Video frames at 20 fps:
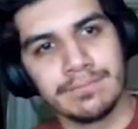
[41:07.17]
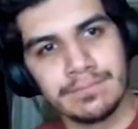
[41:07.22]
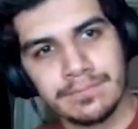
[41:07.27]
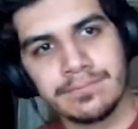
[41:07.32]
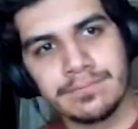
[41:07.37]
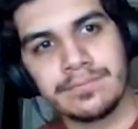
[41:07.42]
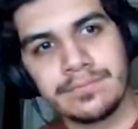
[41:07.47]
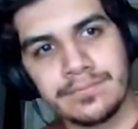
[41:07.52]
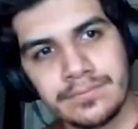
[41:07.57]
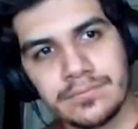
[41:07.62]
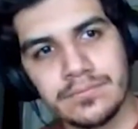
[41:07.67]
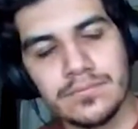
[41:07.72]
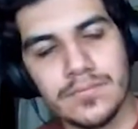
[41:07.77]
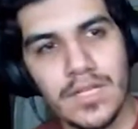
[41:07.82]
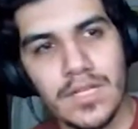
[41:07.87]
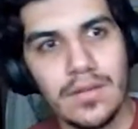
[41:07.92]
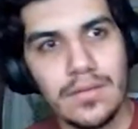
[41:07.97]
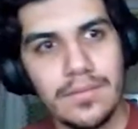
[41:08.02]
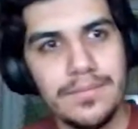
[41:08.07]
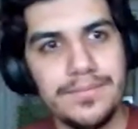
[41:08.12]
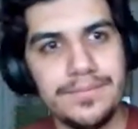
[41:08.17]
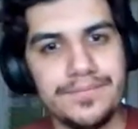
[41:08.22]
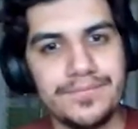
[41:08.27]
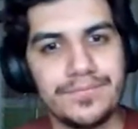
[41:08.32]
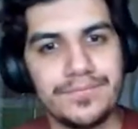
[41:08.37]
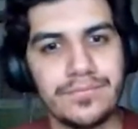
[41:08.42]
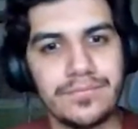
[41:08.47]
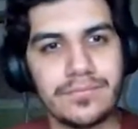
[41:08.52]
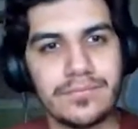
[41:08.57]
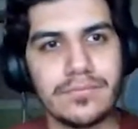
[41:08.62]

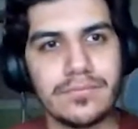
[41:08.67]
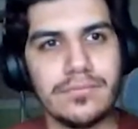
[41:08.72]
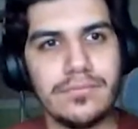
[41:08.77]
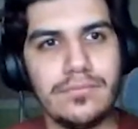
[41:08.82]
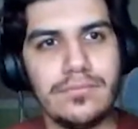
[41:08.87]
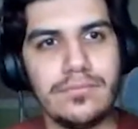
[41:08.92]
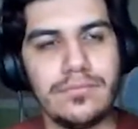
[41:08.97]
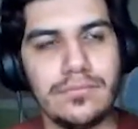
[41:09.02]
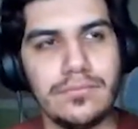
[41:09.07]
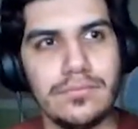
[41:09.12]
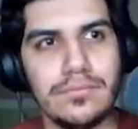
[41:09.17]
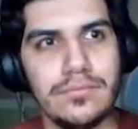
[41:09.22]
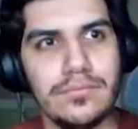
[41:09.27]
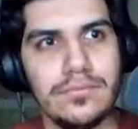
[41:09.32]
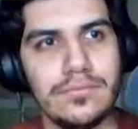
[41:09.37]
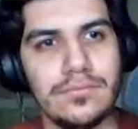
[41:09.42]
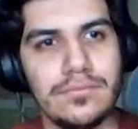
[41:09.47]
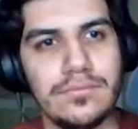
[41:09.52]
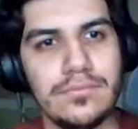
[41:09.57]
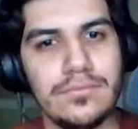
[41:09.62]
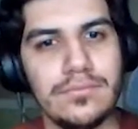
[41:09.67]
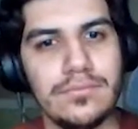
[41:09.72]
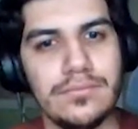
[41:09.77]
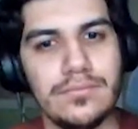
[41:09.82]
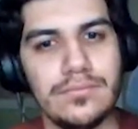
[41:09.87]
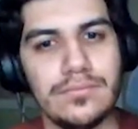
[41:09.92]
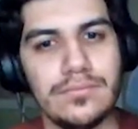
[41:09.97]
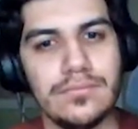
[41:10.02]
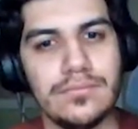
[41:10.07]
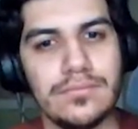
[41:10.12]

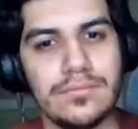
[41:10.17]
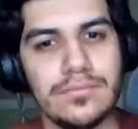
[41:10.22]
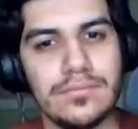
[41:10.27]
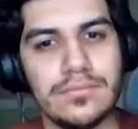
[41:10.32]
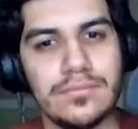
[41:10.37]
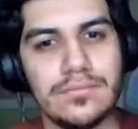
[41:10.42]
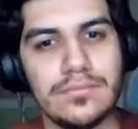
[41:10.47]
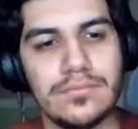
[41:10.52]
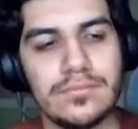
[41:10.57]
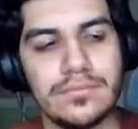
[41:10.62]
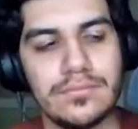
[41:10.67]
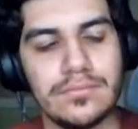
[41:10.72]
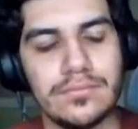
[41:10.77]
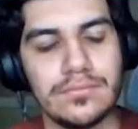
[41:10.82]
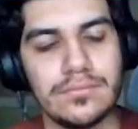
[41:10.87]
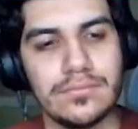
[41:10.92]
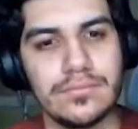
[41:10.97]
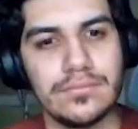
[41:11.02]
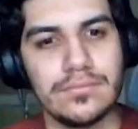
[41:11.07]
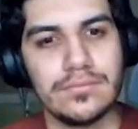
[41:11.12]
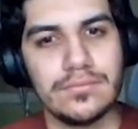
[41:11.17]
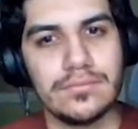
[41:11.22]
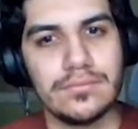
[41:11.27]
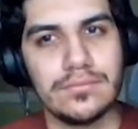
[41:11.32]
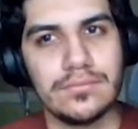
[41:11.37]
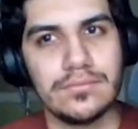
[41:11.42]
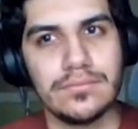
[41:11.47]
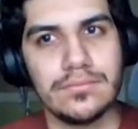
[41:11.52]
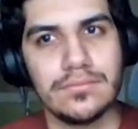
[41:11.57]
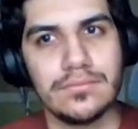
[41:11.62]

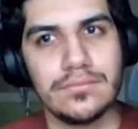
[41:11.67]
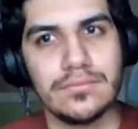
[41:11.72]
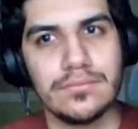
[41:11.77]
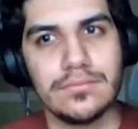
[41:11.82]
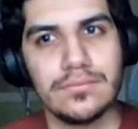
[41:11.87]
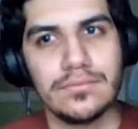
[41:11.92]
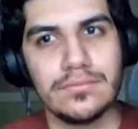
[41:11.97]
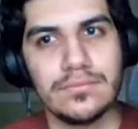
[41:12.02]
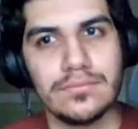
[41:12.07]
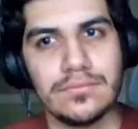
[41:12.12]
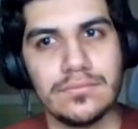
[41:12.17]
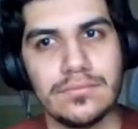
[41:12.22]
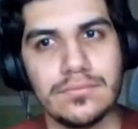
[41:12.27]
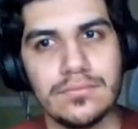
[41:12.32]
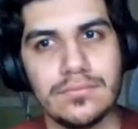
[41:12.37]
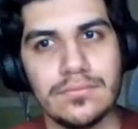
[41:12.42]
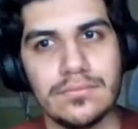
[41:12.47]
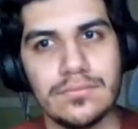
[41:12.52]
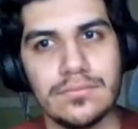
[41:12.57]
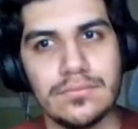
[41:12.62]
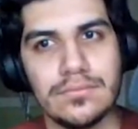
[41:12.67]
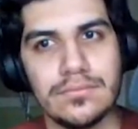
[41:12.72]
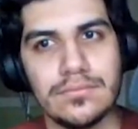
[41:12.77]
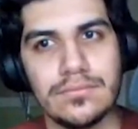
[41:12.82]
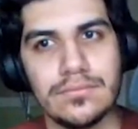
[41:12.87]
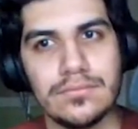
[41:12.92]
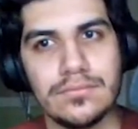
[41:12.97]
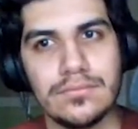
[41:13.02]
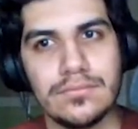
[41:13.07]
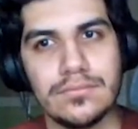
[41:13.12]

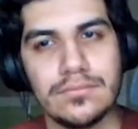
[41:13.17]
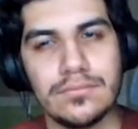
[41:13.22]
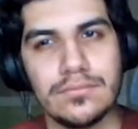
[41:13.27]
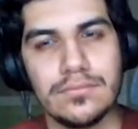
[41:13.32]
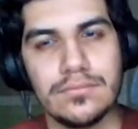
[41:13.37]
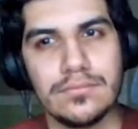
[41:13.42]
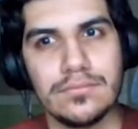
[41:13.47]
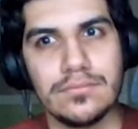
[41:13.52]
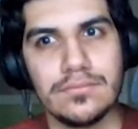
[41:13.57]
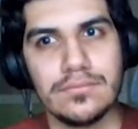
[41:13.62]
(not speaking)